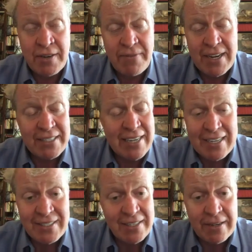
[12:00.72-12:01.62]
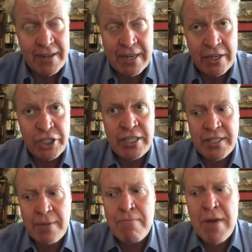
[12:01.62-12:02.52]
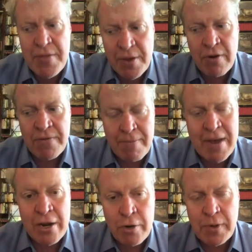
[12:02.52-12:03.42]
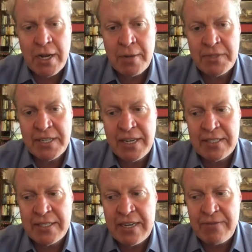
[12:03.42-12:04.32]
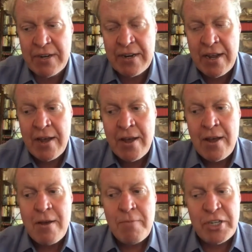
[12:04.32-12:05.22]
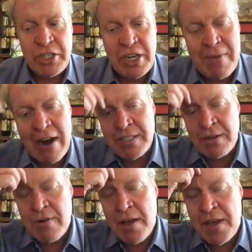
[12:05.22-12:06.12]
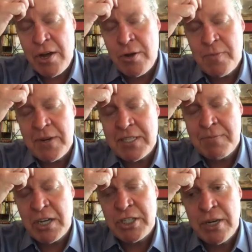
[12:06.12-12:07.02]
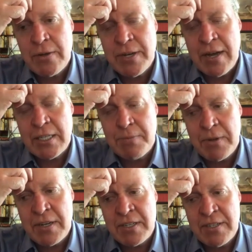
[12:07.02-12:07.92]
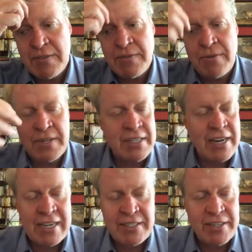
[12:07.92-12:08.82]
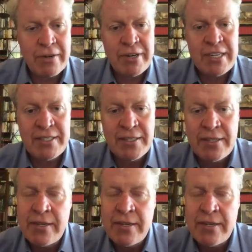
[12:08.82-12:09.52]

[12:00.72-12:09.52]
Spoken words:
fantastic figure. She's the mother of the man who becomes King Stephen. But she marries a rather hopeless, much older husband for a dynastic reason,